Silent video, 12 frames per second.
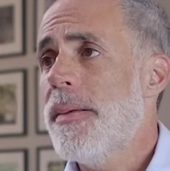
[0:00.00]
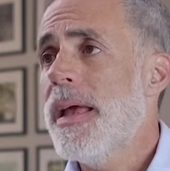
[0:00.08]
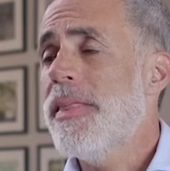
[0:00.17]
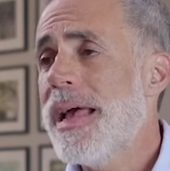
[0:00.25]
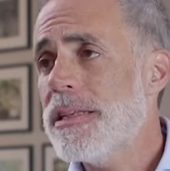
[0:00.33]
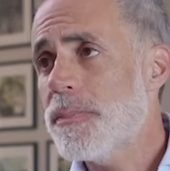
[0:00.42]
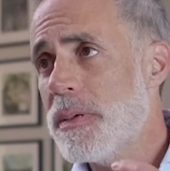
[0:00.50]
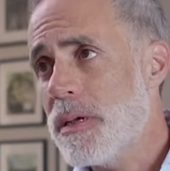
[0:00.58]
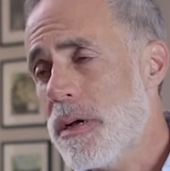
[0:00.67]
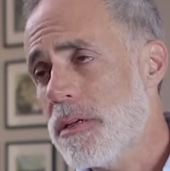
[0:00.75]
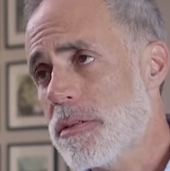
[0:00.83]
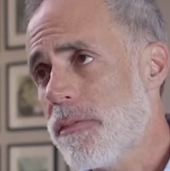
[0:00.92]
and that's
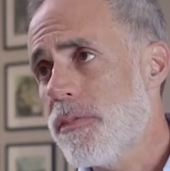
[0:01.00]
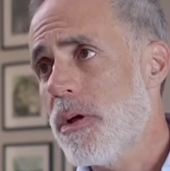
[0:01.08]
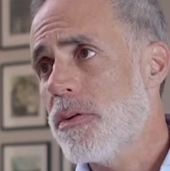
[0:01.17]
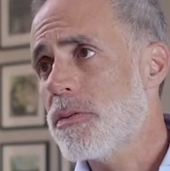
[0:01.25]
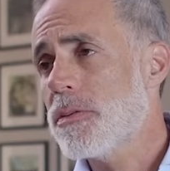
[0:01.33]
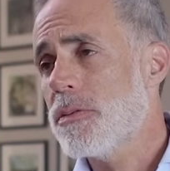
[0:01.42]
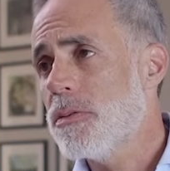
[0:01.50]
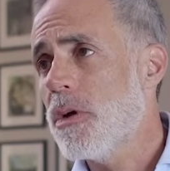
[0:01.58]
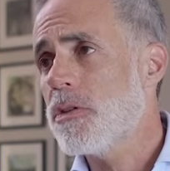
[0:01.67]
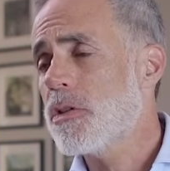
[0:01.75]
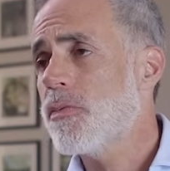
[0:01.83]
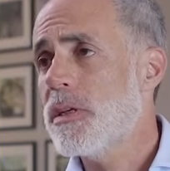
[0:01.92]
because of
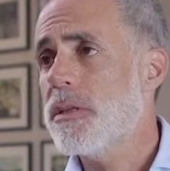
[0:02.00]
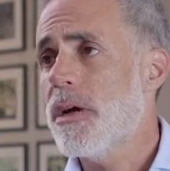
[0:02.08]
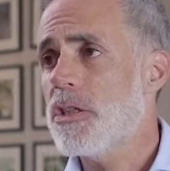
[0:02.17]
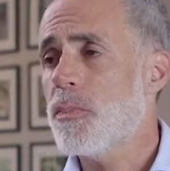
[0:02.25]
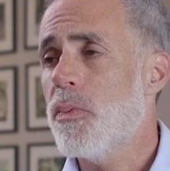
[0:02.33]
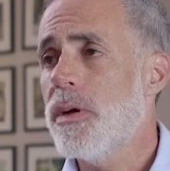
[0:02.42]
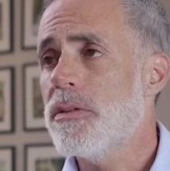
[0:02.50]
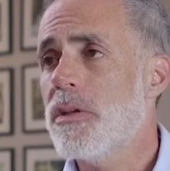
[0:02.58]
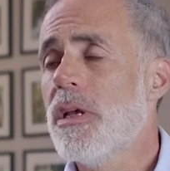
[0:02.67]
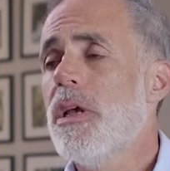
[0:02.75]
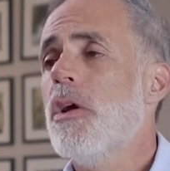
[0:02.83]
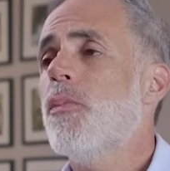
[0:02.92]
those 3 touch points.
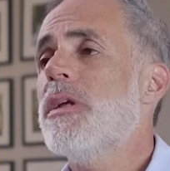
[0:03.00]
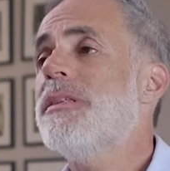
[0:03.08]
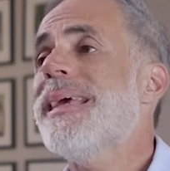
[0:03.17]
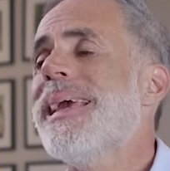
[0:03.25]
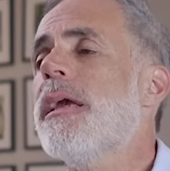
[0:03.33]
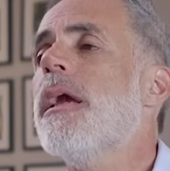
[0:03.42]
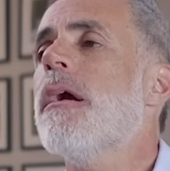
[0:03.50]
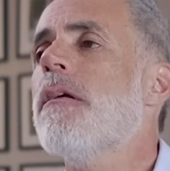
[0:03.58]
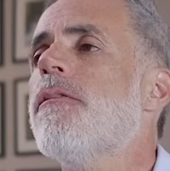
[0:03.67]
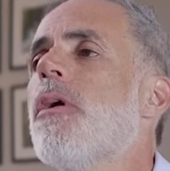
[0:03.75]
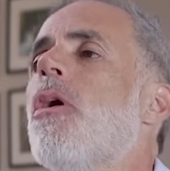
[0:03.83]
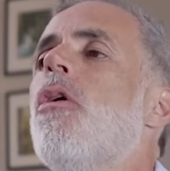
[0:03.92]
We take care
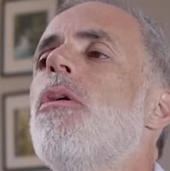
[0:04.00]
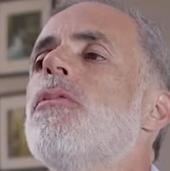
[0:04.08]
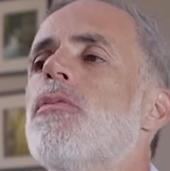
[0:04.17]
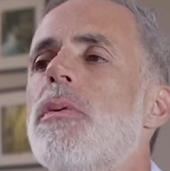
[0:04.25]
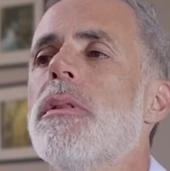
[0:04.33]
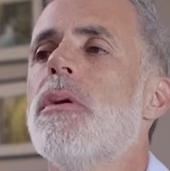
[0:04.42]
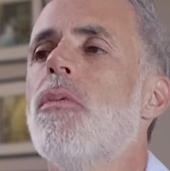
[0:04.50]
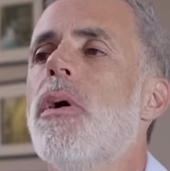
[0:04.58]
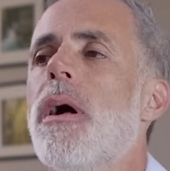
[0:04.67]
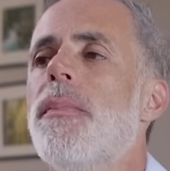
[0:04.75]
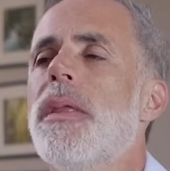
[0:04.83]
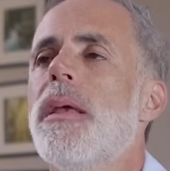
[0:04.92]
of the homes really
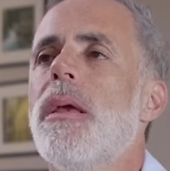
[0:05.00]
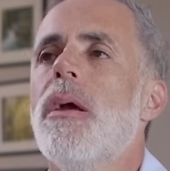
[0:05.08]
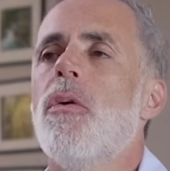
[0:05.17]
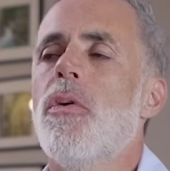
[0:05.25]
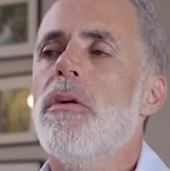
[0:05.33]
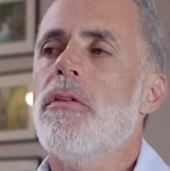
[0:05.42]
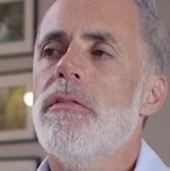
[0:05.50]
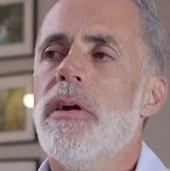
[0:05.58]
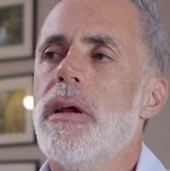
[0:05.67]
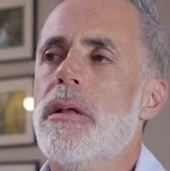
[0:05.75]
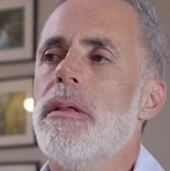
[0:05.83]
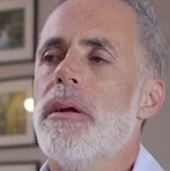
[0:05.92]
well. We're
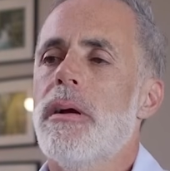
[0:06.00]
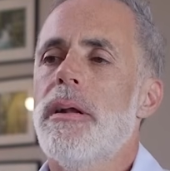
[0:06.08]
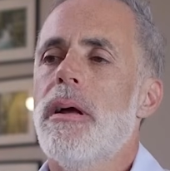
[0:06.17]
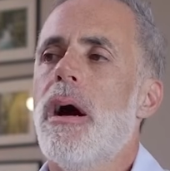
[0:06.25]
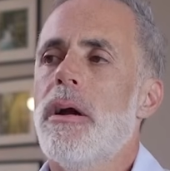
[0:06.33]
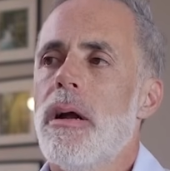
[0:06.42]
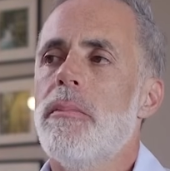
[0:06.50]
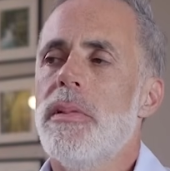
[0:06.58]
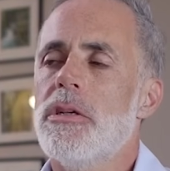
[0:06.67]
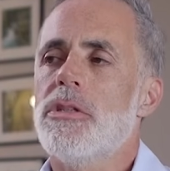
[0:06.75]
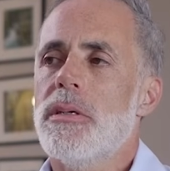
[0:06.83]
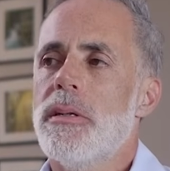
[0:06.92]
very clear on our
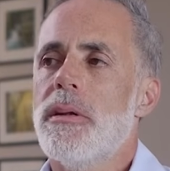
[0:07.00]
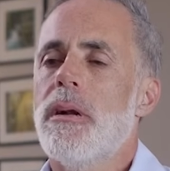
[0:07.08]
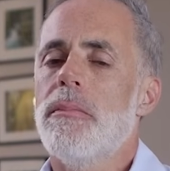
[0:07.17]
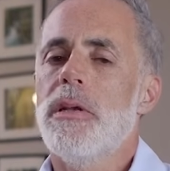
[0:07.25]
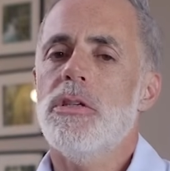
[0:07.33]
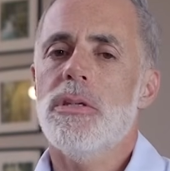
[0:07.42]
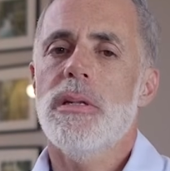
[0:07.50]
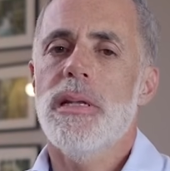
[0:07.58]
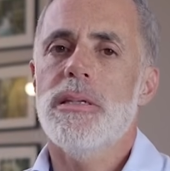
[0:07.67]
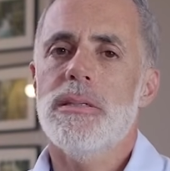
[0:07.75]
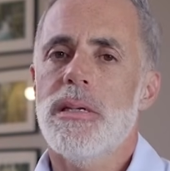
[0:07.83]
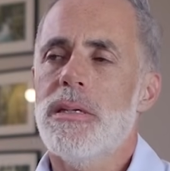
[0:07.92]
mission, and our mission
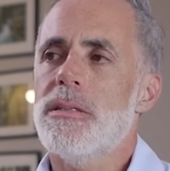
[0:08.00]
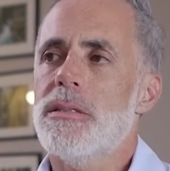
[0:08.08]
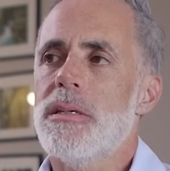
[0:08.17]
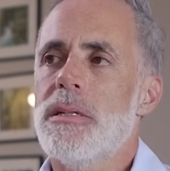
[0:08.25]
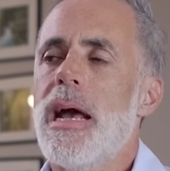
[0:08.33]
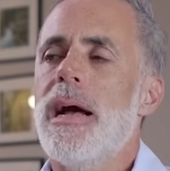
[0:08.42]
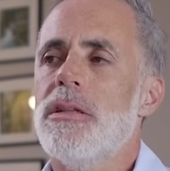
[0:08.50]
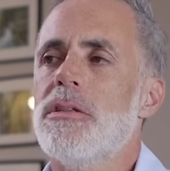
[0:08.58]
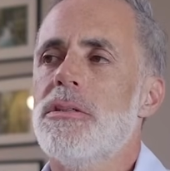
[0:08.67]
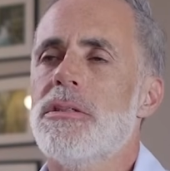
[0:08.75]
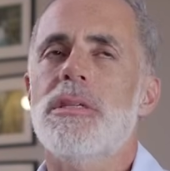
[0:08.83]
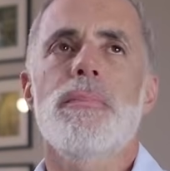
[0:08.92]
is
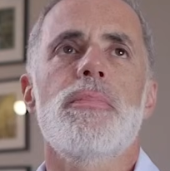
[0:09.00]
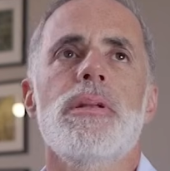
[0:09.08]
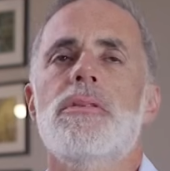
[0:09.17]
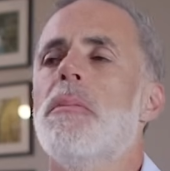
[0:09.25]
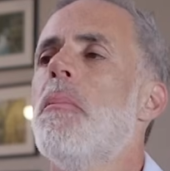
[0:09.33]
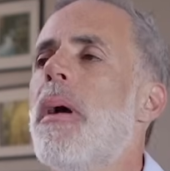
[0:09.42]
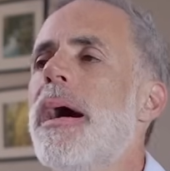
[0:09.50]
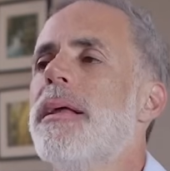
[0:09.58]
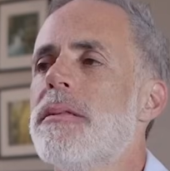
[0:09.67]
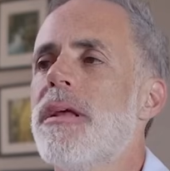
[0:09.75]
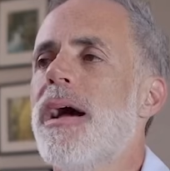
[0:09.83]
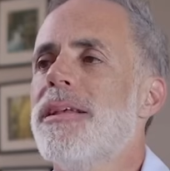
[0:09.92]
not simply to
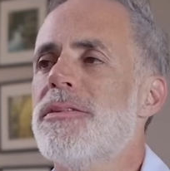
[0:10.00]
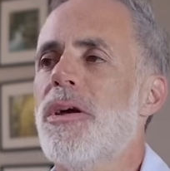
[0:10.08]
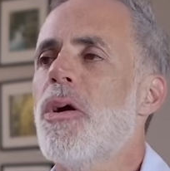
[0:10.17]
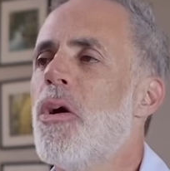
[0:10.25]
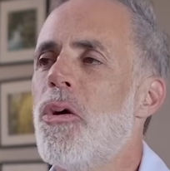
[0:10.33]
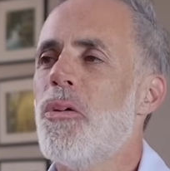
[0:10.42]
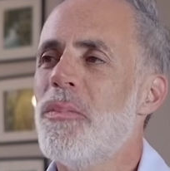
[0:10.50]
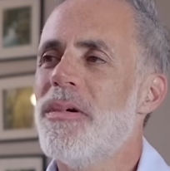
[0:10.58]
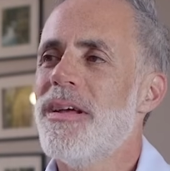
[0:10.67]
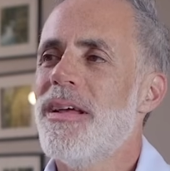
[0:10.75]
monetize a home.